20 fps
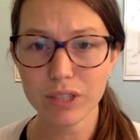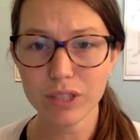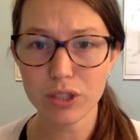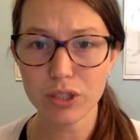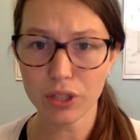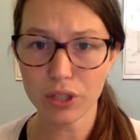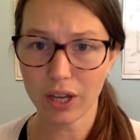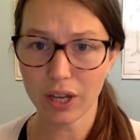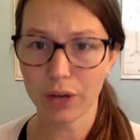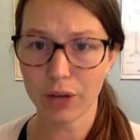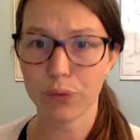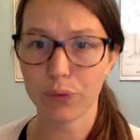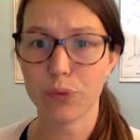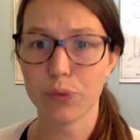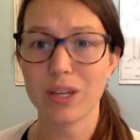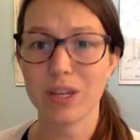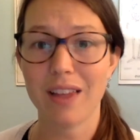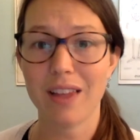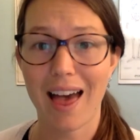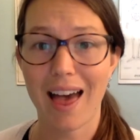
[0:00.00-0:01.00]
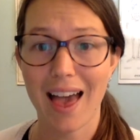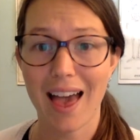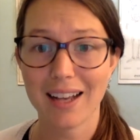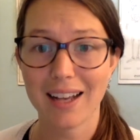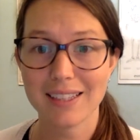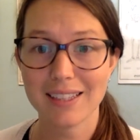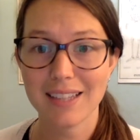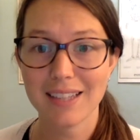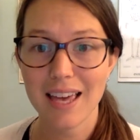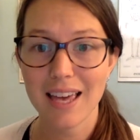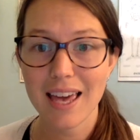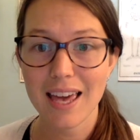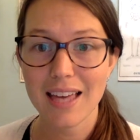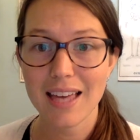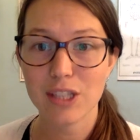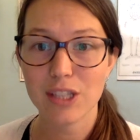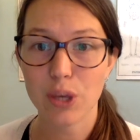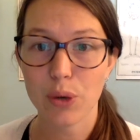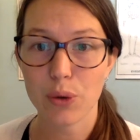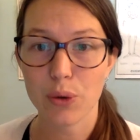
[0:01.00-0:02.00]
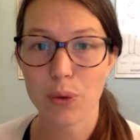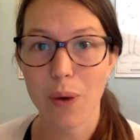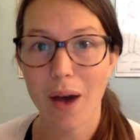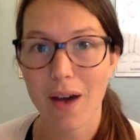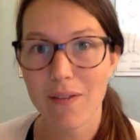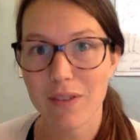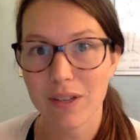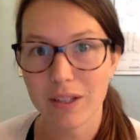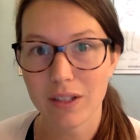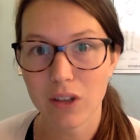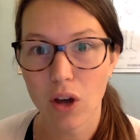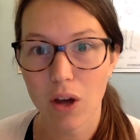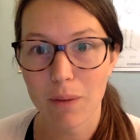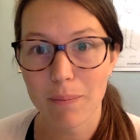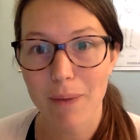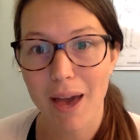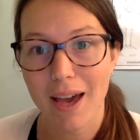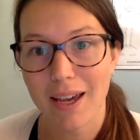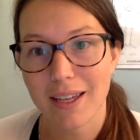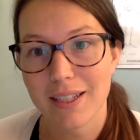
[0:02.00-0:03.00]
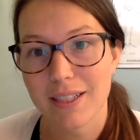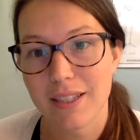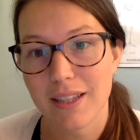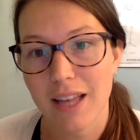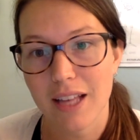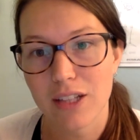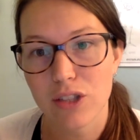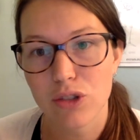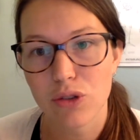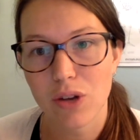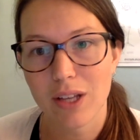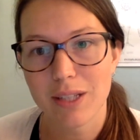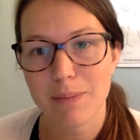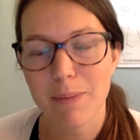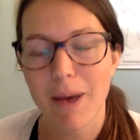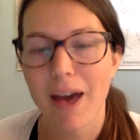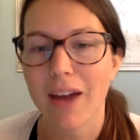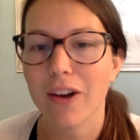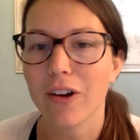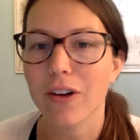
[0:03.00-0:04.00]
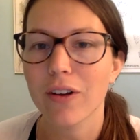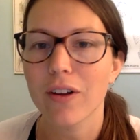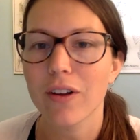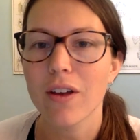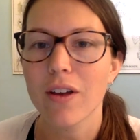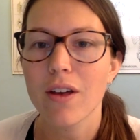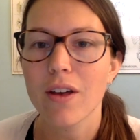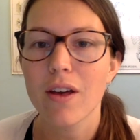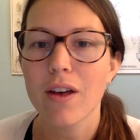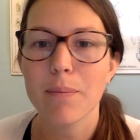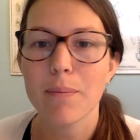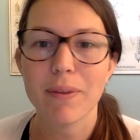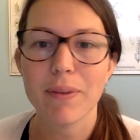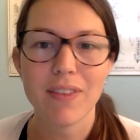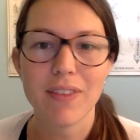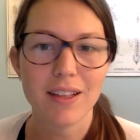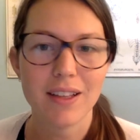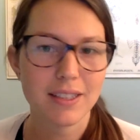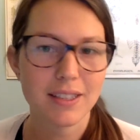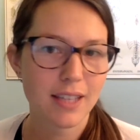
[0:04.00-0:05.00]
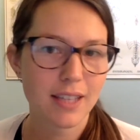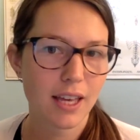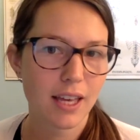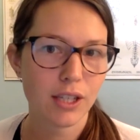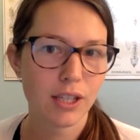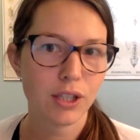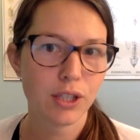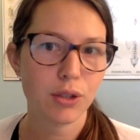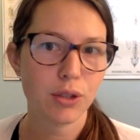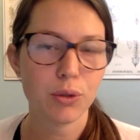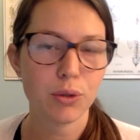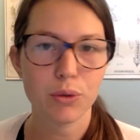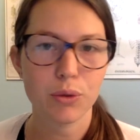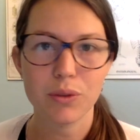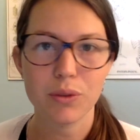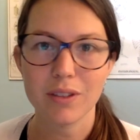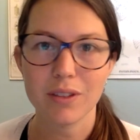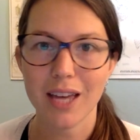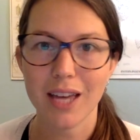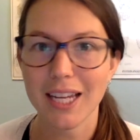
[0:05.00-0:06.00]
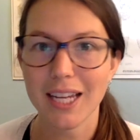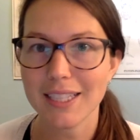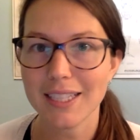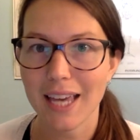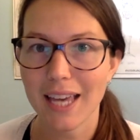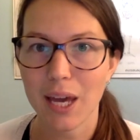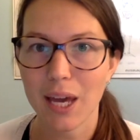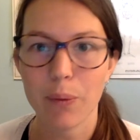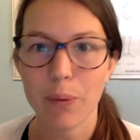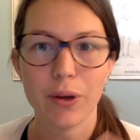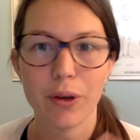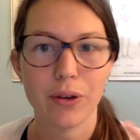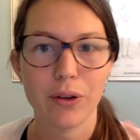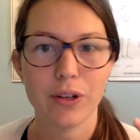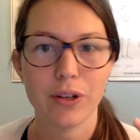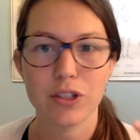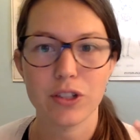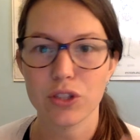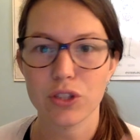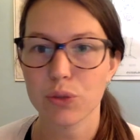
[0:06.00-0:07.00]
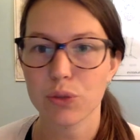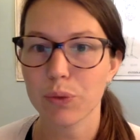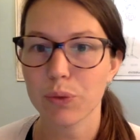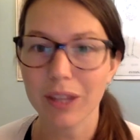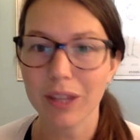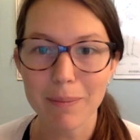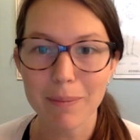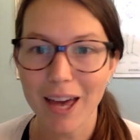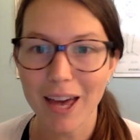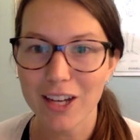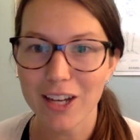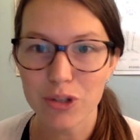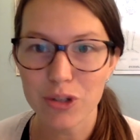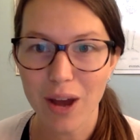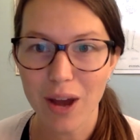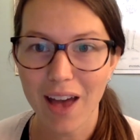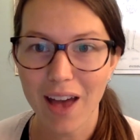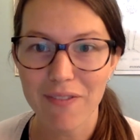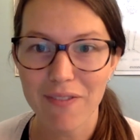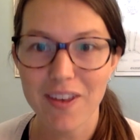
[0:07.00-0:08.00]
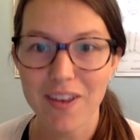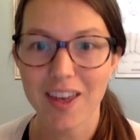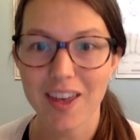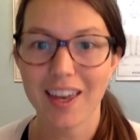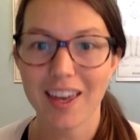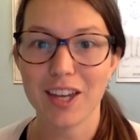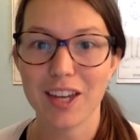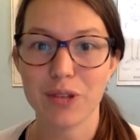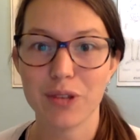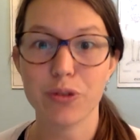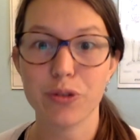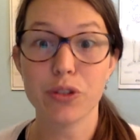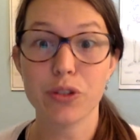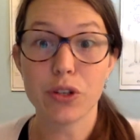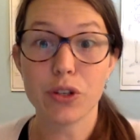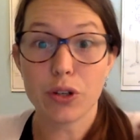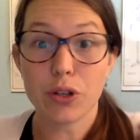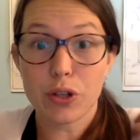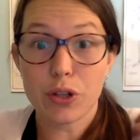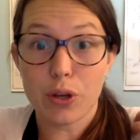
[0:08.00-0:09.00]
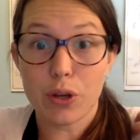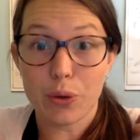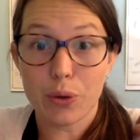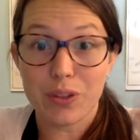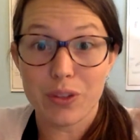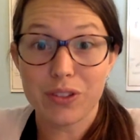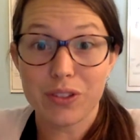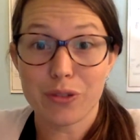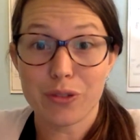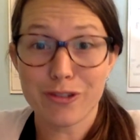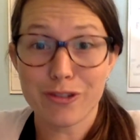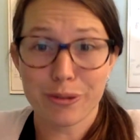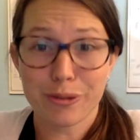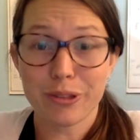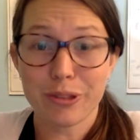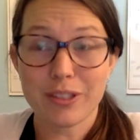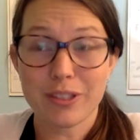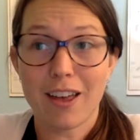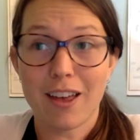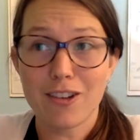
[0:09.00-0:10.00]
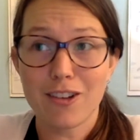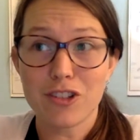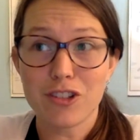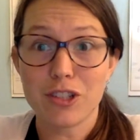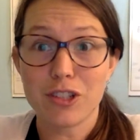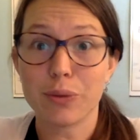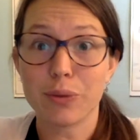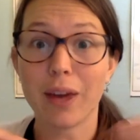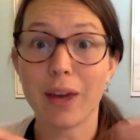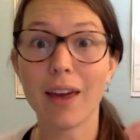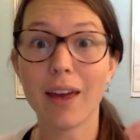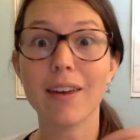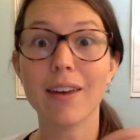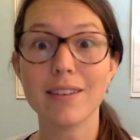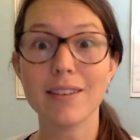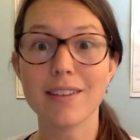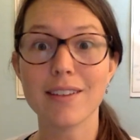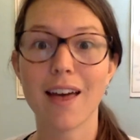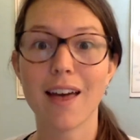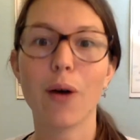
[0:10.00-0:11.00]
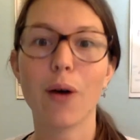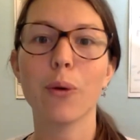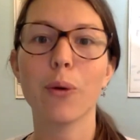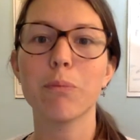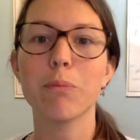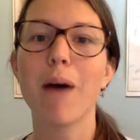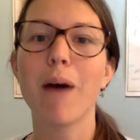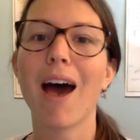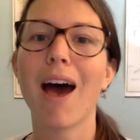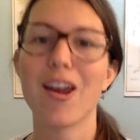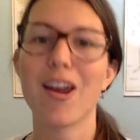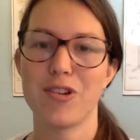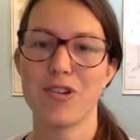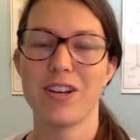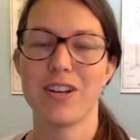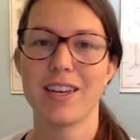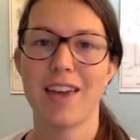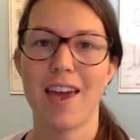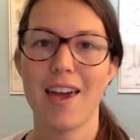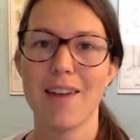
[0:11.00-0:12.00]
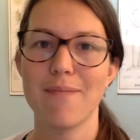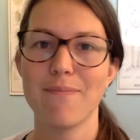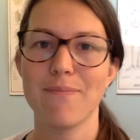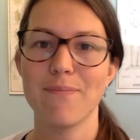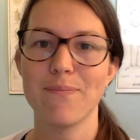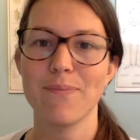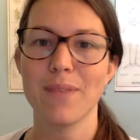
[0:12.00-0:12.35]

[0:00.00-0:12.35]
to kind of relax, so you haven't gone back into that stress pattern. But then say you get a day where you're in just really bad traffic and you just start to notice your shoulders hunch and you get into that old pattern again.